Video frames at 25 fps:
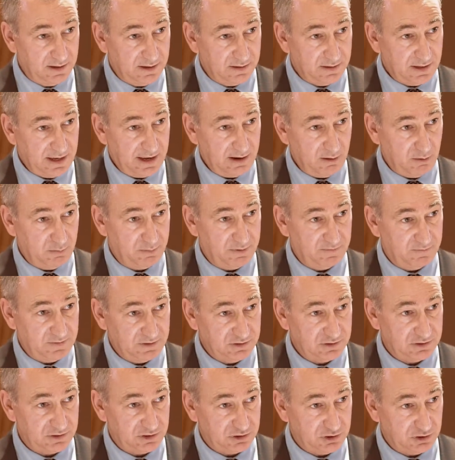the help of
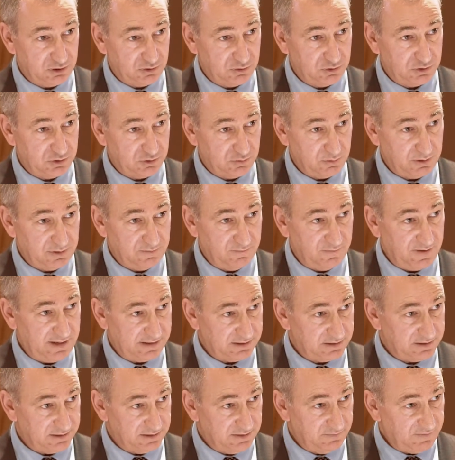institutional
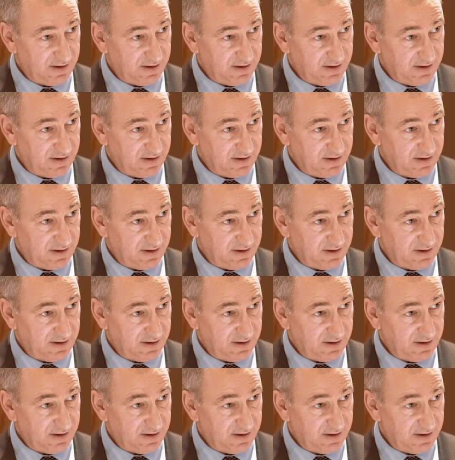investors.